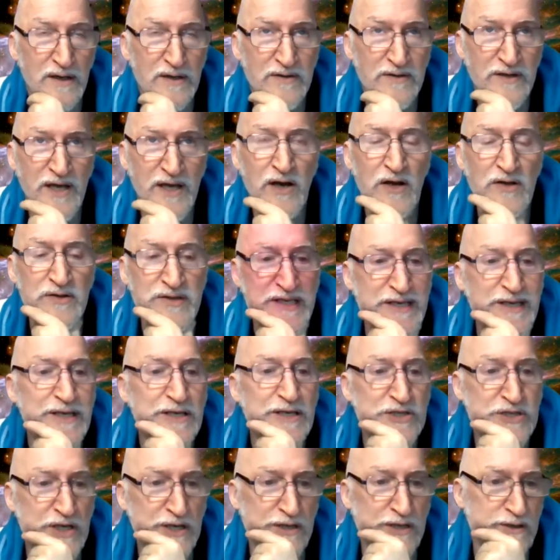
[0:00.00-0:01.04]
they all need
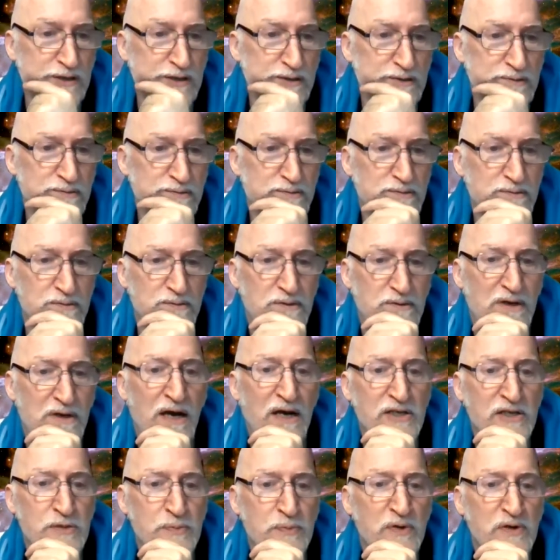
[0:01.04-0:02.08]
each other.
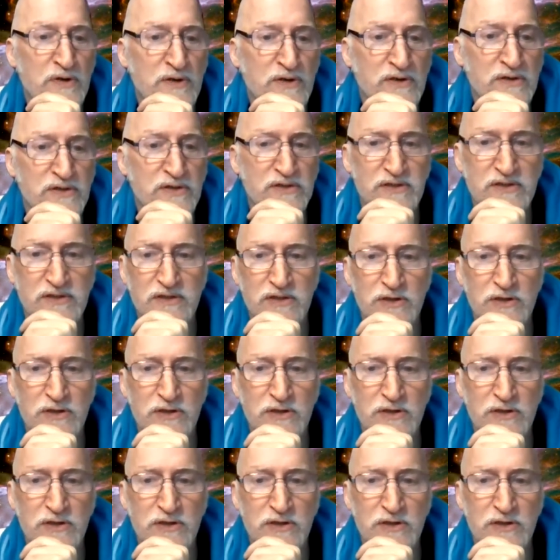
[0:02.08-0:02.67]
Entrepreneurs,